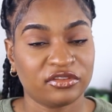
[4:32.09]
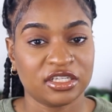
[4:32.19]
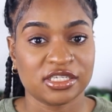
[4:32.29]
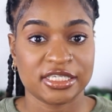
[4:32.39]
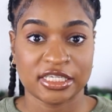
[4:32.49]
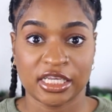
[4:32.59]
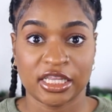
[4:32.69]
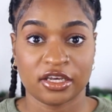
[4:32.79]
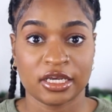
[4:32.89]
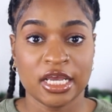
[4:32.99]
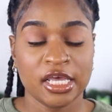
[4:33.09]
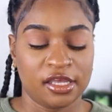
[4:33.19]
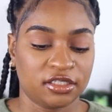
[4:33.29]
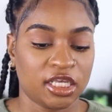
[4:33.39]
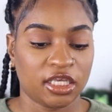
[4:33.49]
than just sitting there
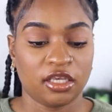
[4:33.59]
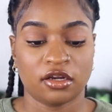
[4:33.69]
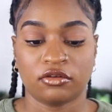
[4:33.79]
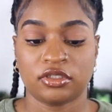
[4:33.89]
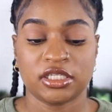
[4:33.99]
and taking notes.